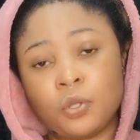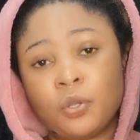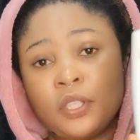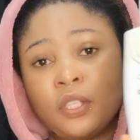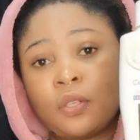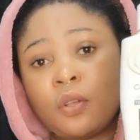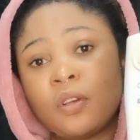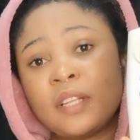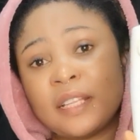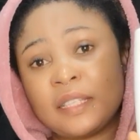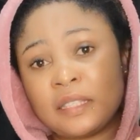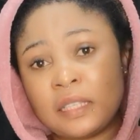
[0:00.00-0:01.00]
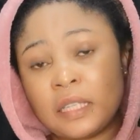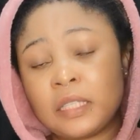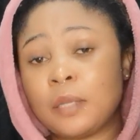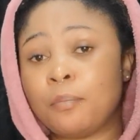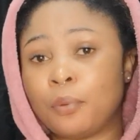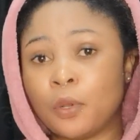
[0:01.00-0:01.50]
So it is called a
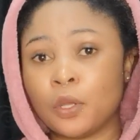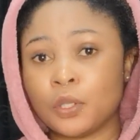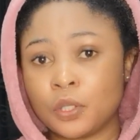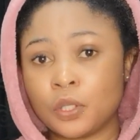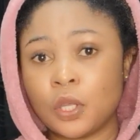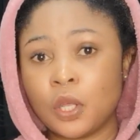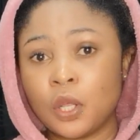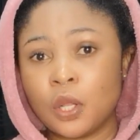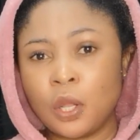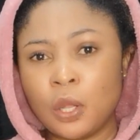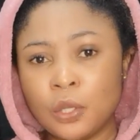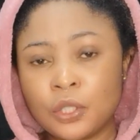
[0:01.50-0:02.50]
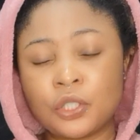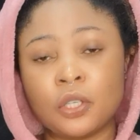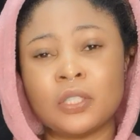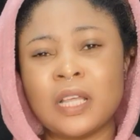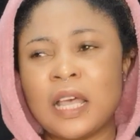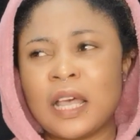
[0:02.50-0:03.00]
City Plus
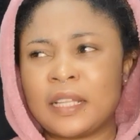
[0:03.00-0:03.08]
lotion.